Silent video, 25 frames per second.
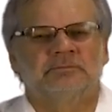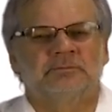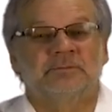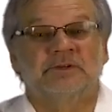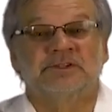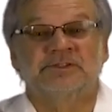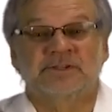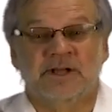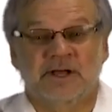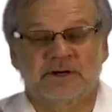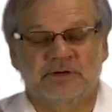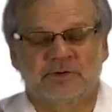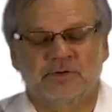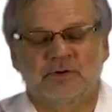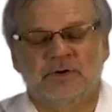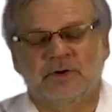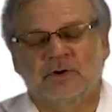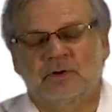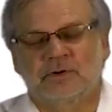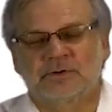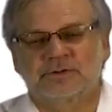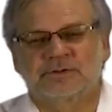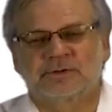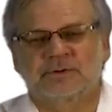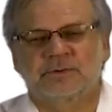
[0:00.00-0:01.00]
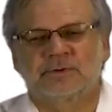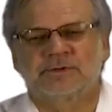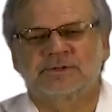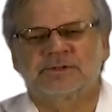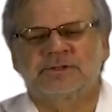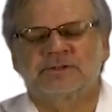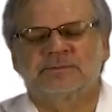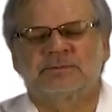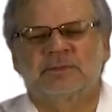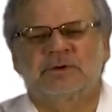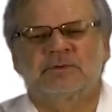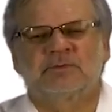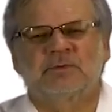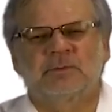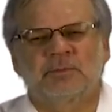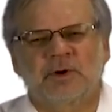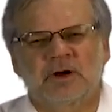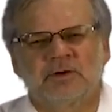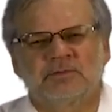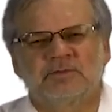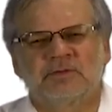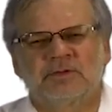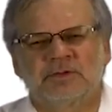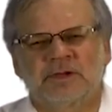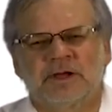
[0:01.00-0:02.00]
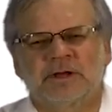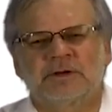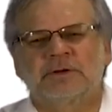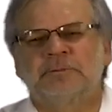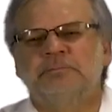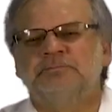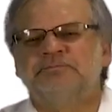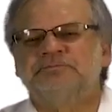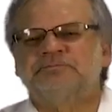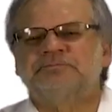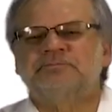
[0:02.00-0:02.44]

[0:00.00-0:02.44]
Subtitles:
estate duty consequences. But for both of that,